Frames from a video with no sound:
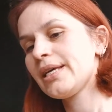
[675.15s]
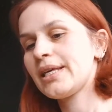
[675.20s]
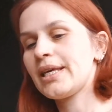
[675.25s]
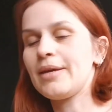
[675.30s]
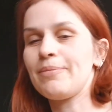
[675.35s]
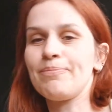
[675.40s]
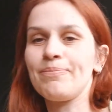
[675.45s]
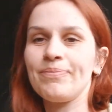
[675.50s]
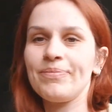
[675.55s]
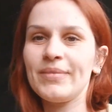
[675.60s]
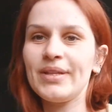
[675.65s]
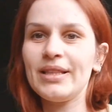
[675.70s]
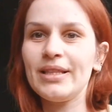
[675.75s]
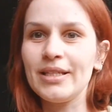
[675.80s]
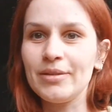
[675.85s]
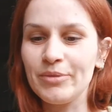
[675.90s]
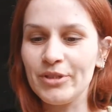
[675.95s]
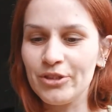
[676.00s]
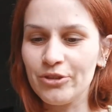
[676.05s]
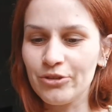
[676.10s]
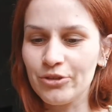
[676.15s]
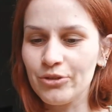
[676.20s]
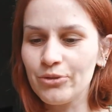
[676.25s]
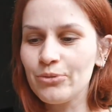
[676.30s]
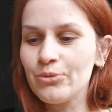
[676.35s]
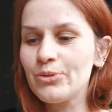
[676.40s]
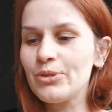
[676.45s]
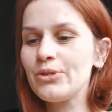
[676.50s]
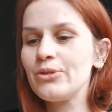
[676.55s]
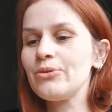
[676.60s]
Okay, let me
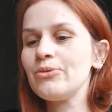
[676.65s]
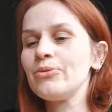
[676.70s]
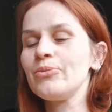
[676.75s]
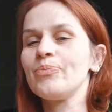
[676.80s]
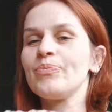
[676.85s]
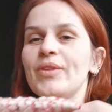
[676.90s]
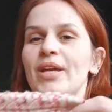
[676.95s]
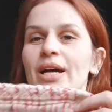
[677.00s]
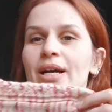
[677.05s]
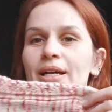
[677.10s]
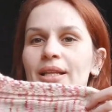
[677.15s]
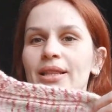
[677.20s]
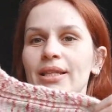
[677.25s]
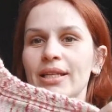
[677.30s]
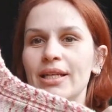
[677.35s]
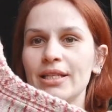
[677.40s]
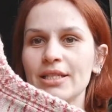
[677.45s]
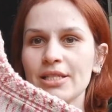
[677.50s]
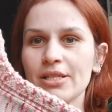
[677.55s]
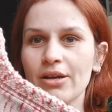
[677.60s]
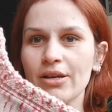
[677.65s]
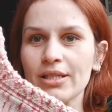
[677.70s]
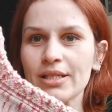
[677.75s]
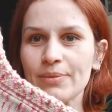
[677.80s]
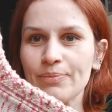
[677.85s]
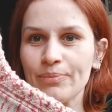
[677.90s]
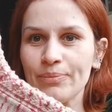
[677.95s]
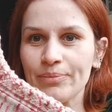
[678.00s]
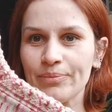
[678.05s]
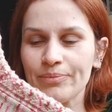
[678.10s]
introduce you, linen socks.